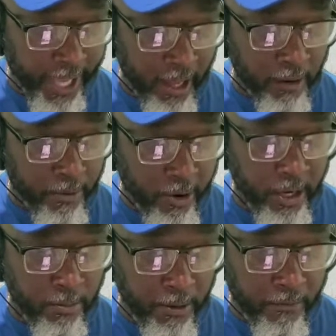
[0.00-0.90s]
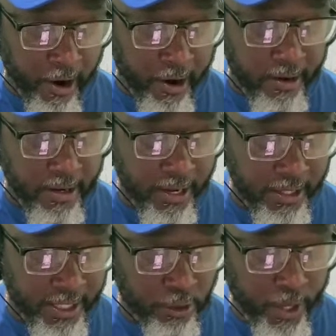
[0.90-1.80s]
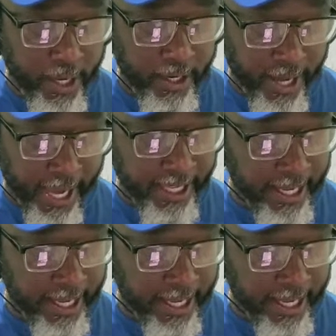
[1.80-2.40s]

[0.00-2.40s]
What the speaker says: for Calipari to be fired since we cannot